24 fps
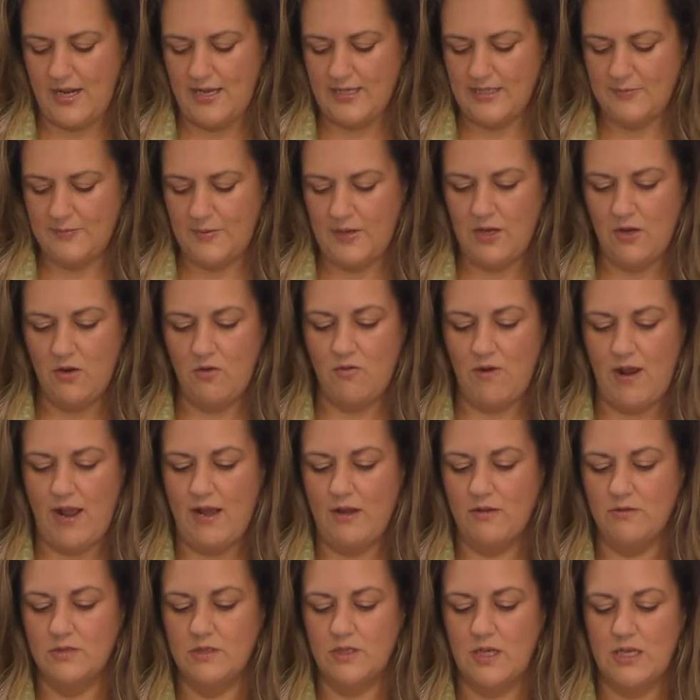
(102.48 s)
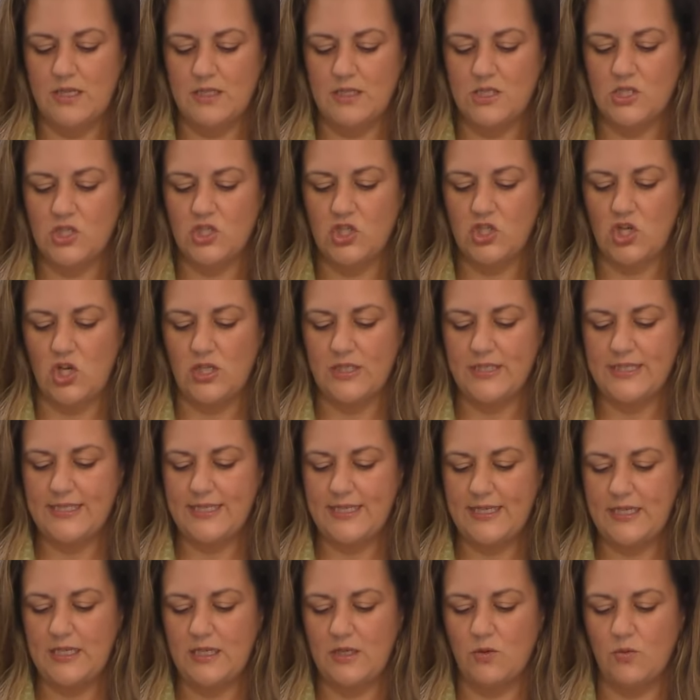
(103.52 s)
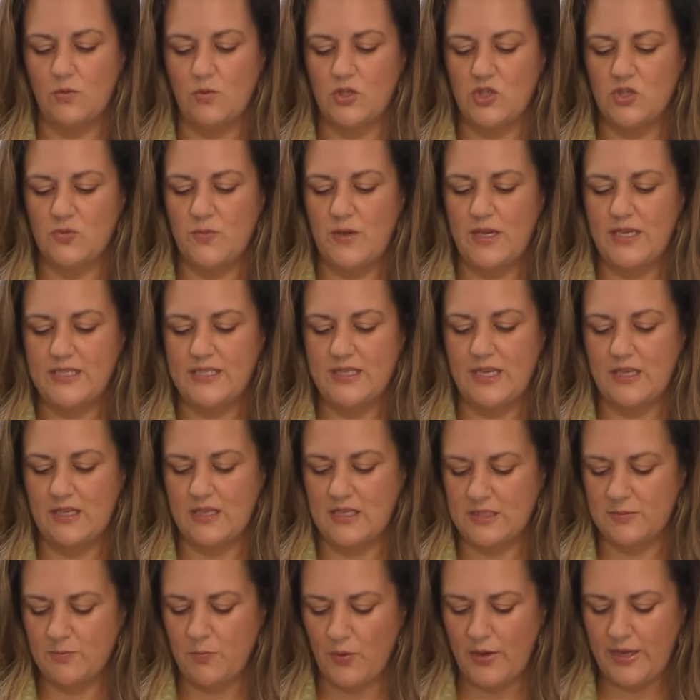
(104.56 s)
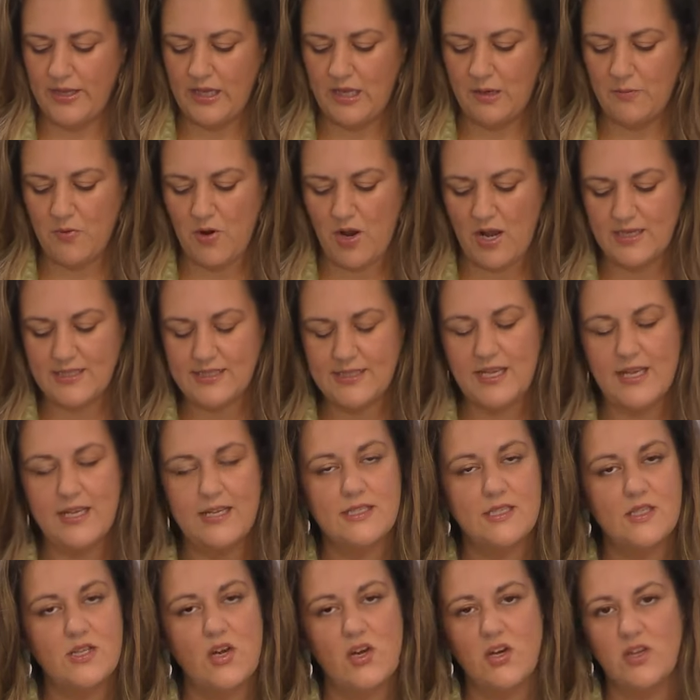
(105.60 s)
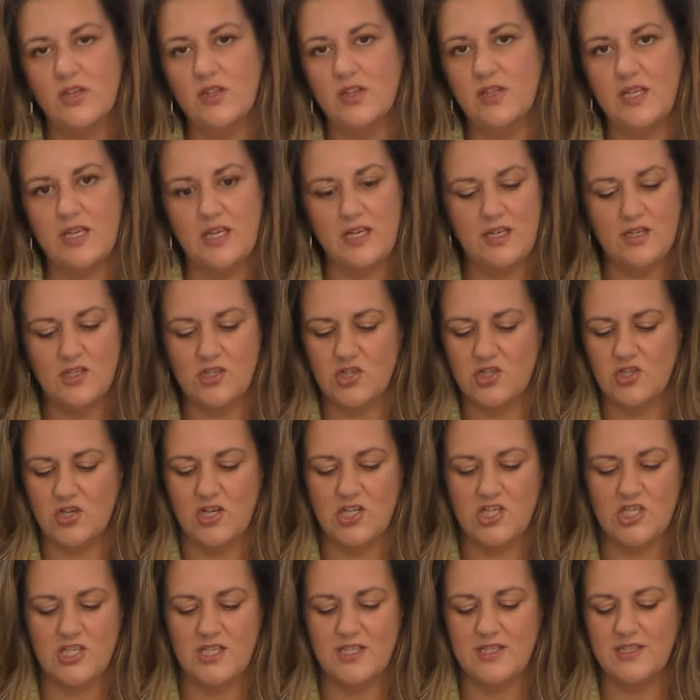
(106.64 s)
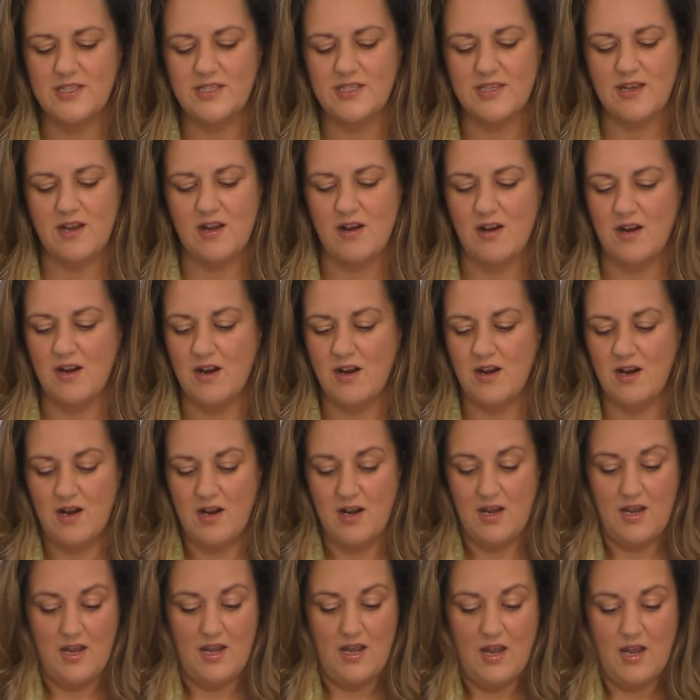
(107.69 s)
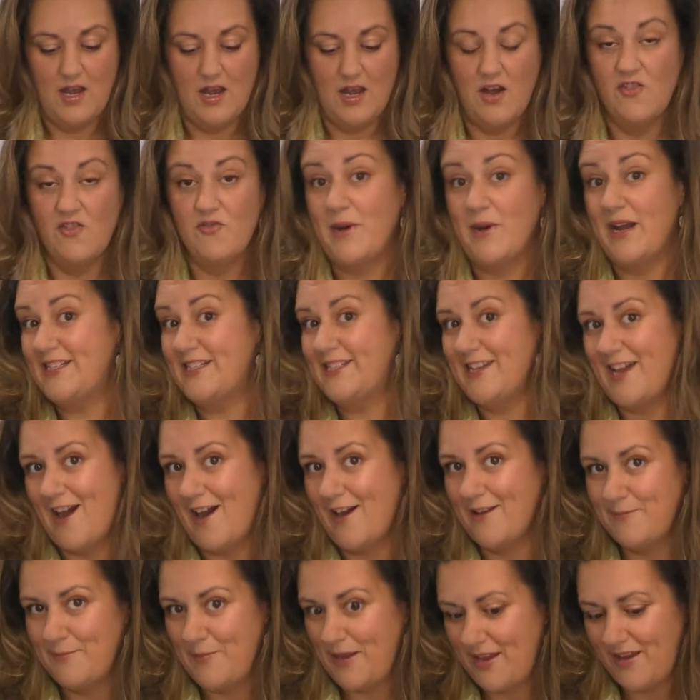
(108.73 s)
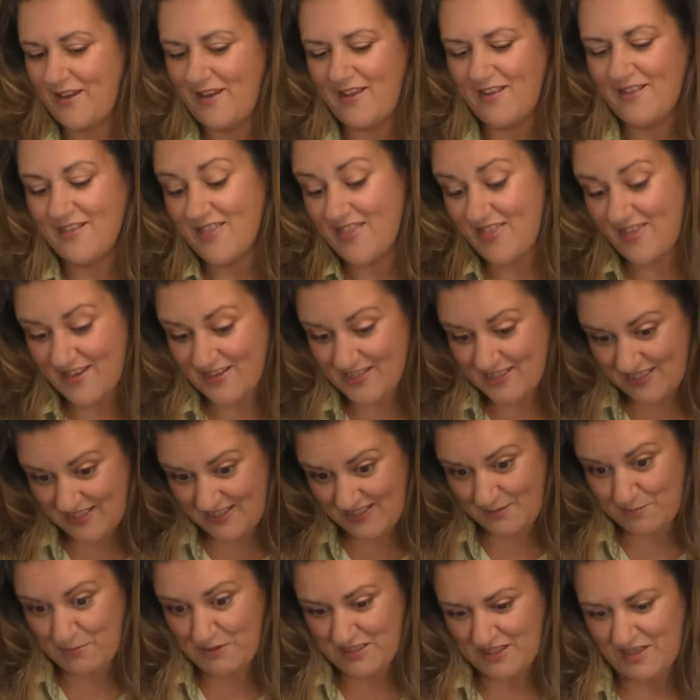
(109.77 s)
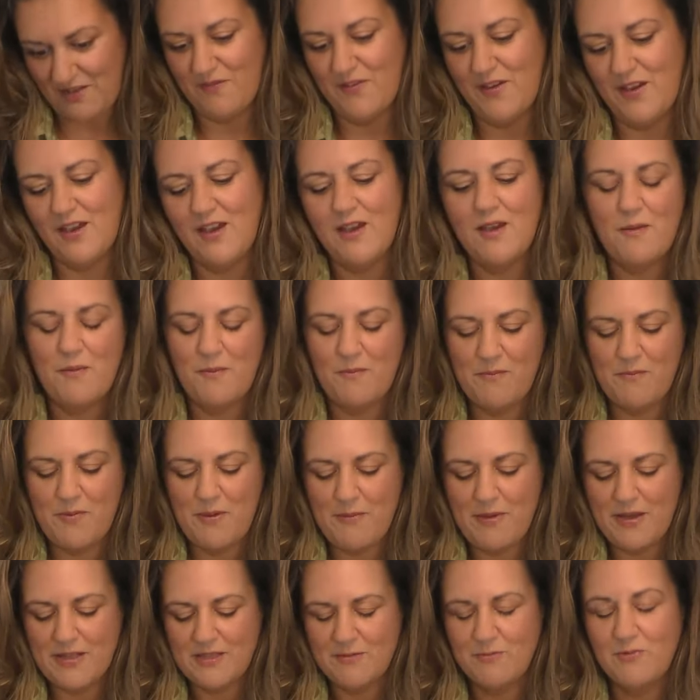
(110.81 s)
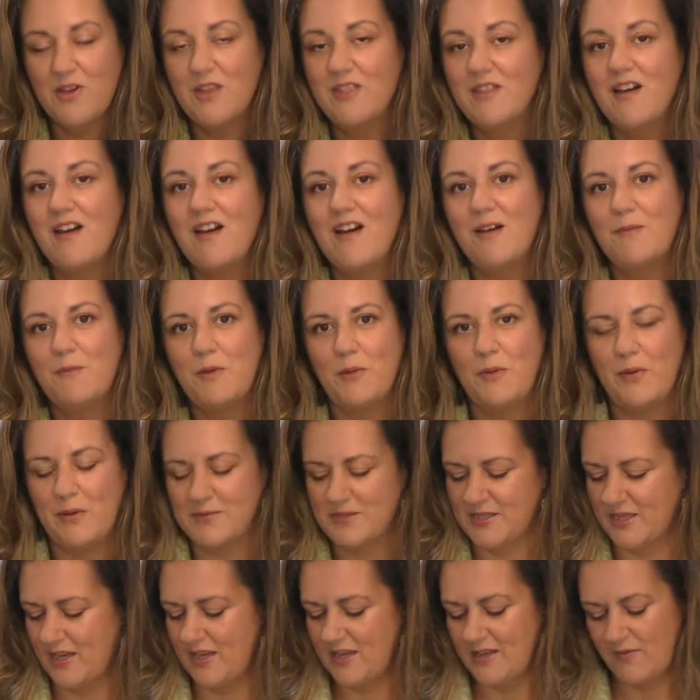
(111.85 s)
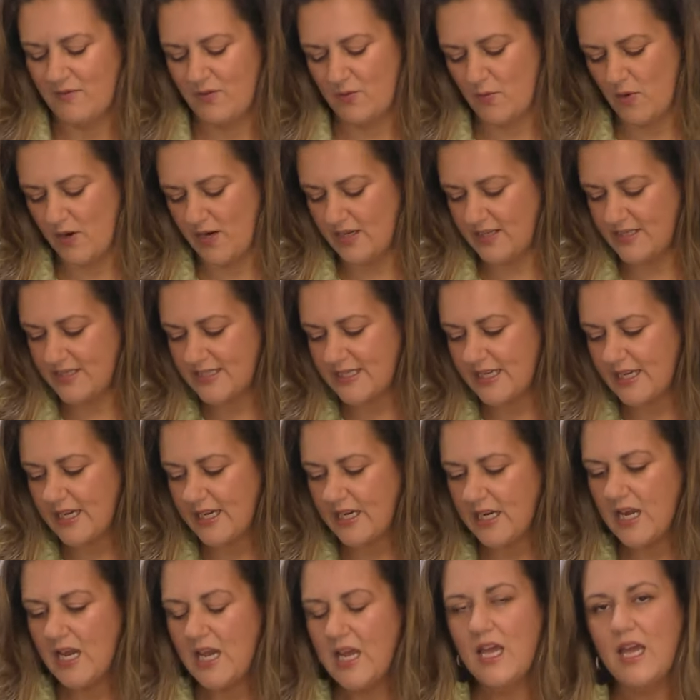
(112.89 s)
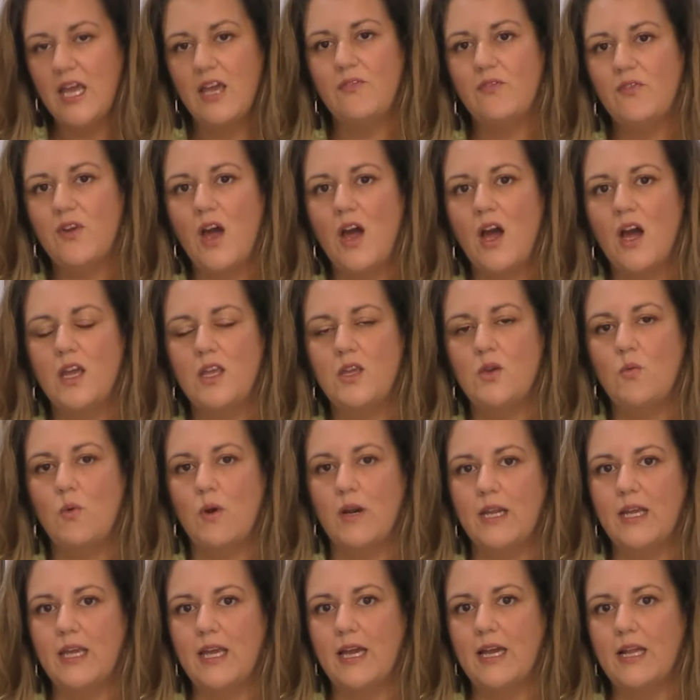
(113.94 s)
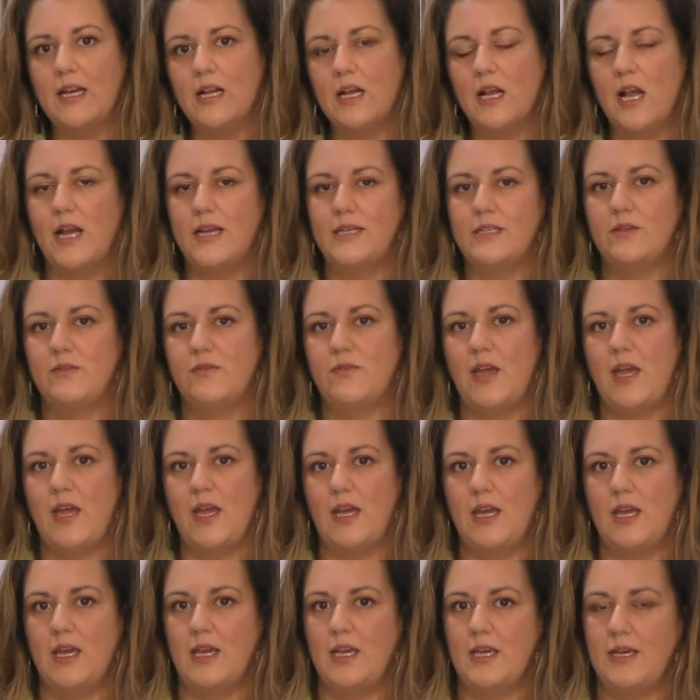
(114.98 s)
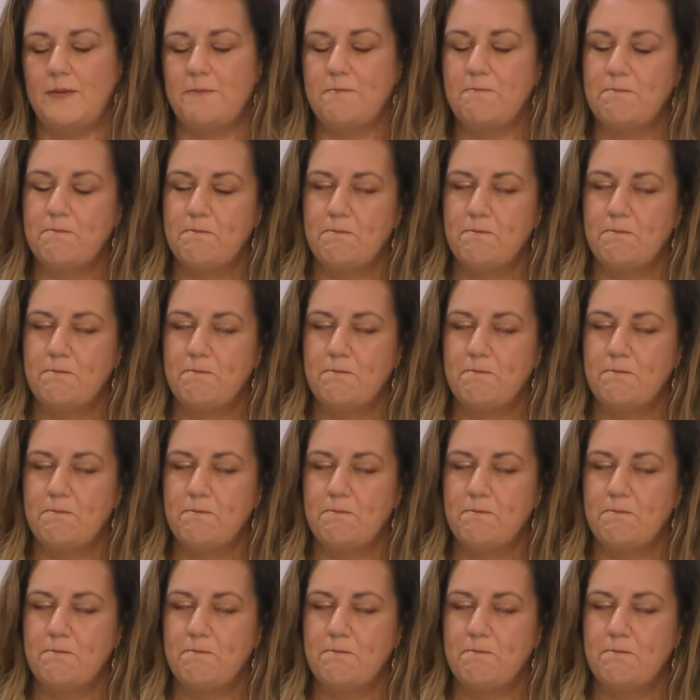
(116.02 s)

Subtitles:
has been ground and salted, which makes like this boiling process. All the instructions are of my dad making this specific pimenta moída on my website if you want to see it. If not, you want to get kind of a